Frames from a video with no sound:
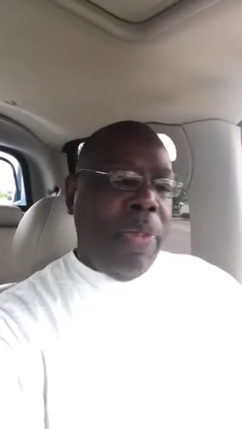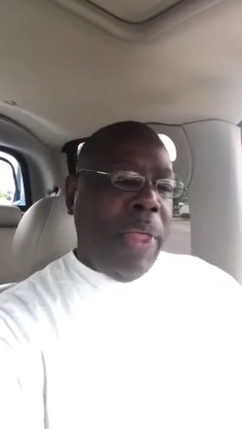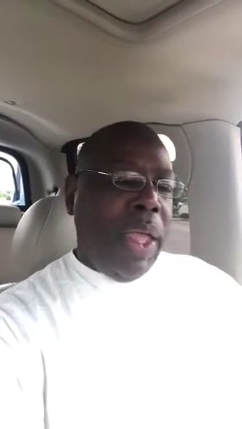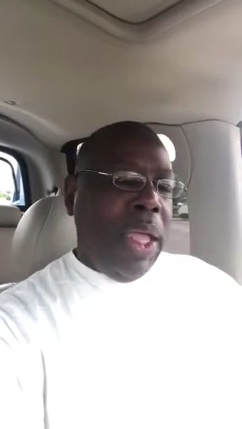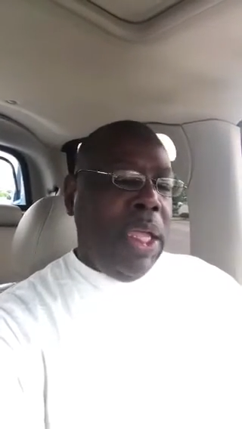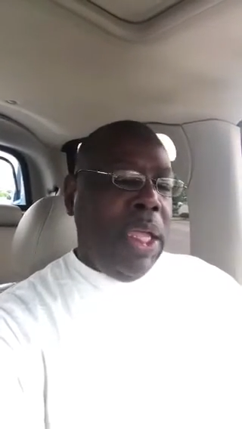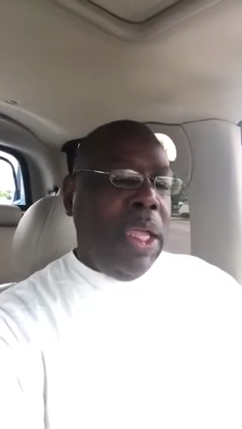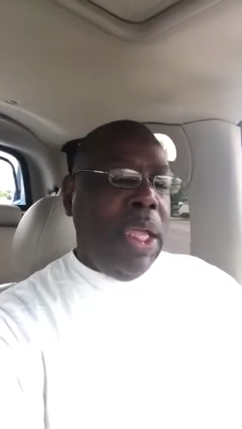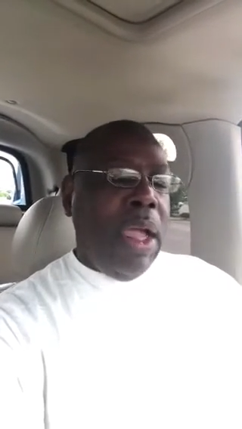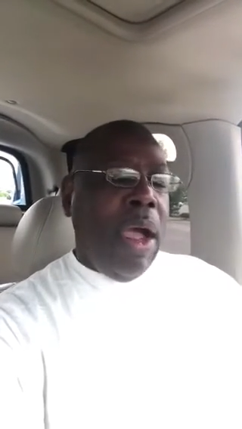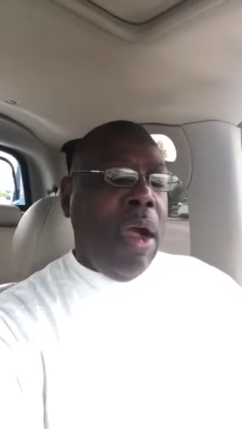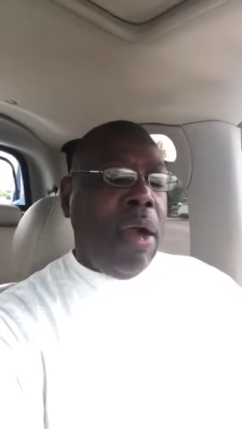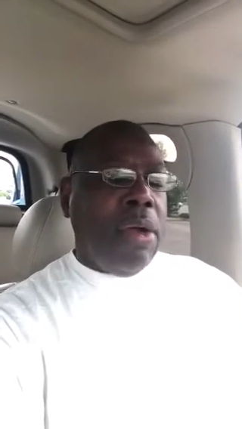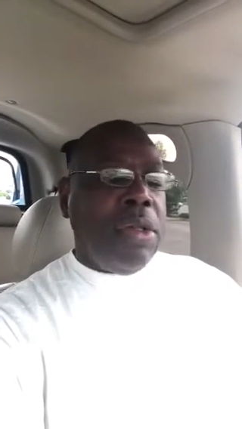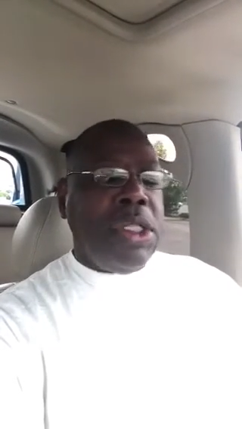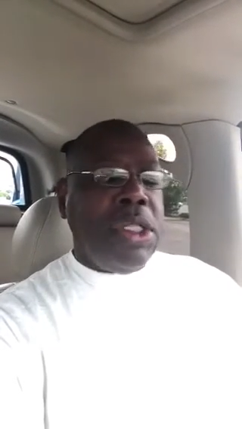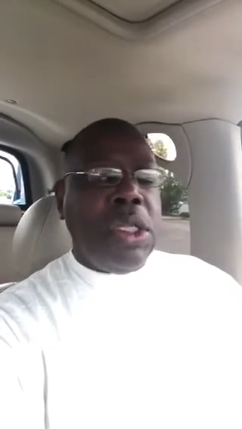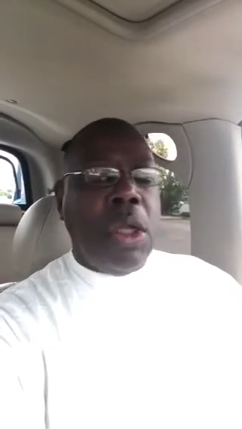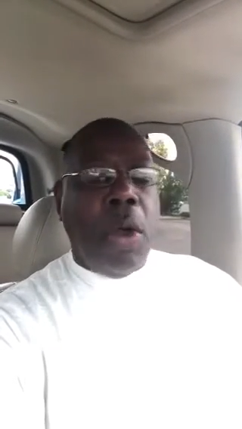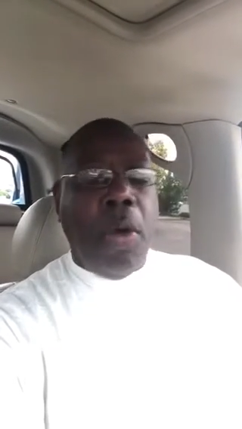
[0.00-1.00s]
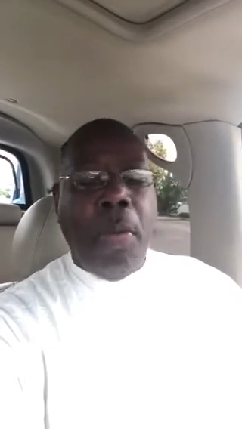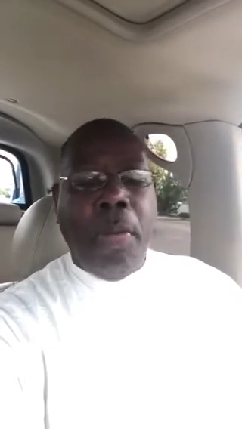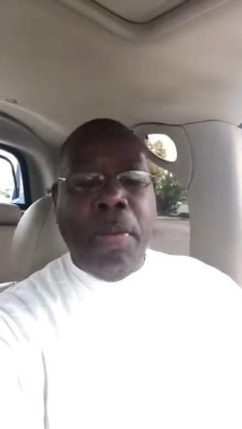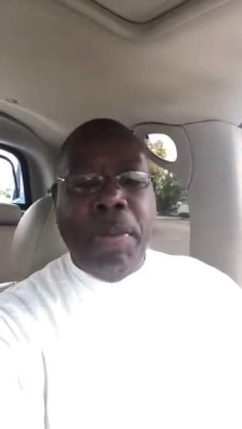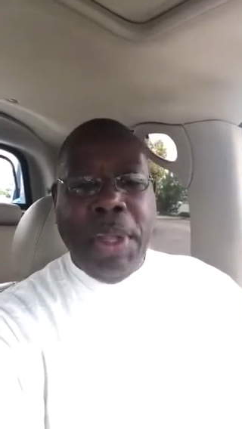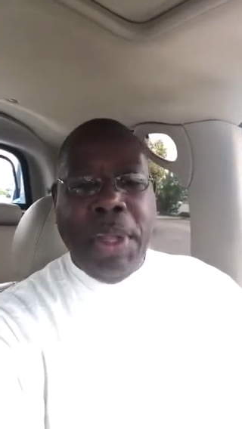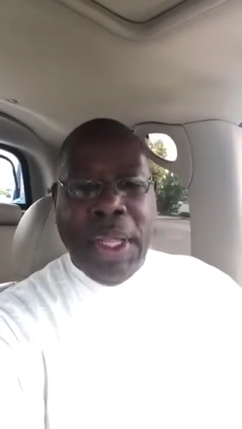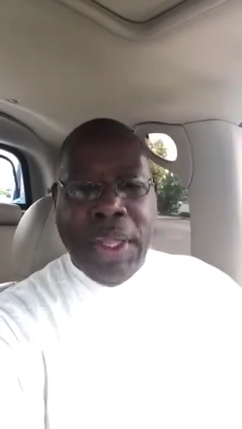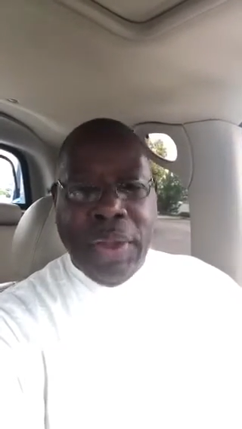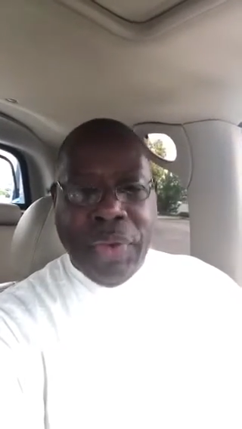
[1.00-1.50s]
they are so
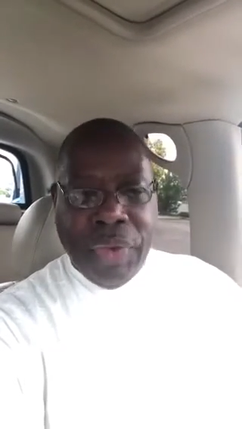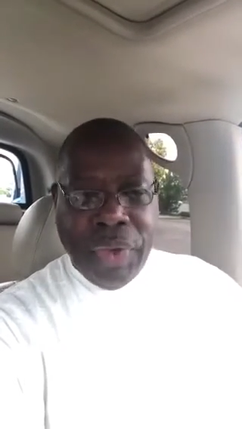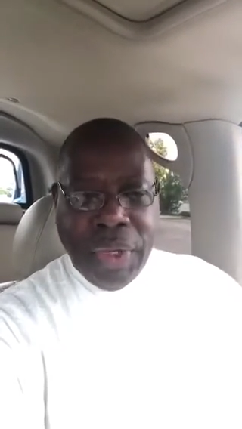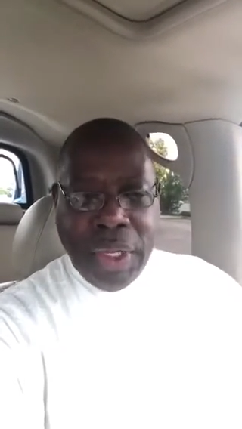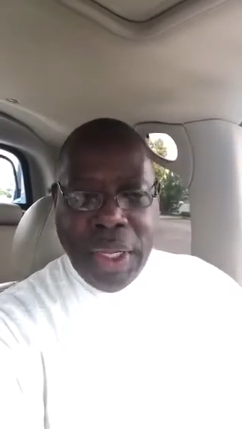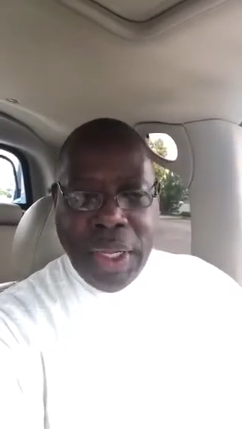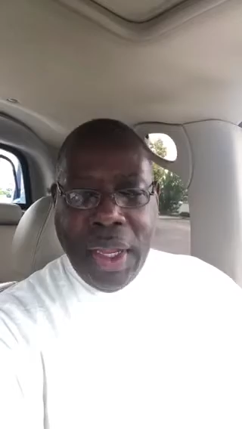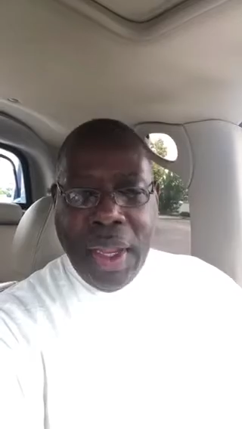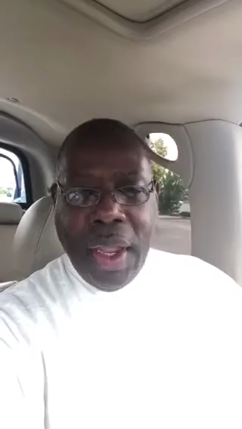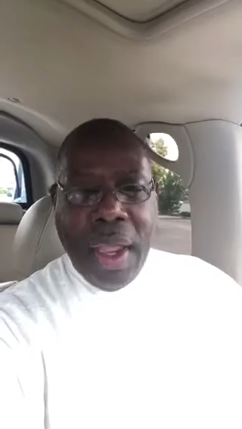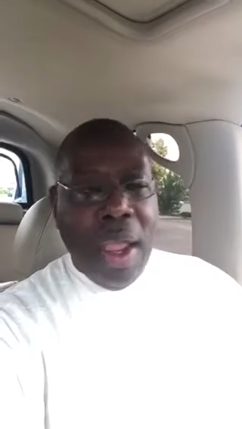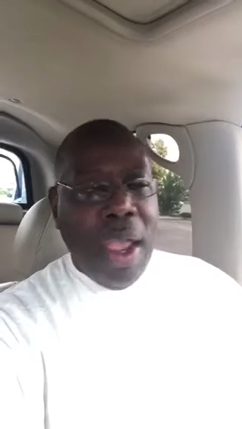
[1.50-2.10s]
busy.